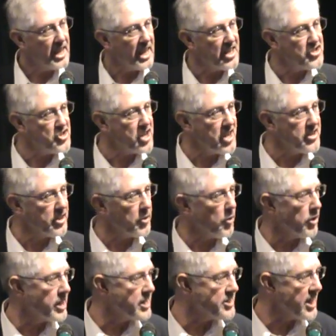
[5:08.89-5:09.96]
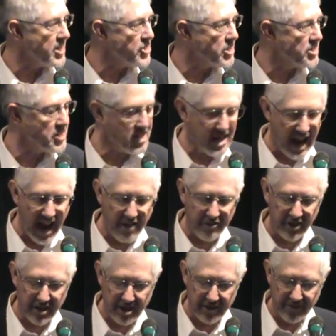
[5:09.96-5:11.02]
and gender orientations in
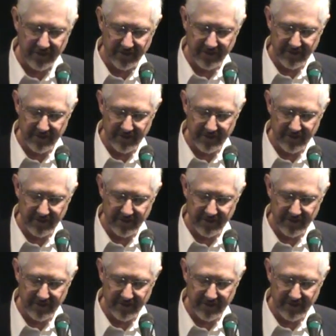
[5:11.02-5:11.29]
Africa.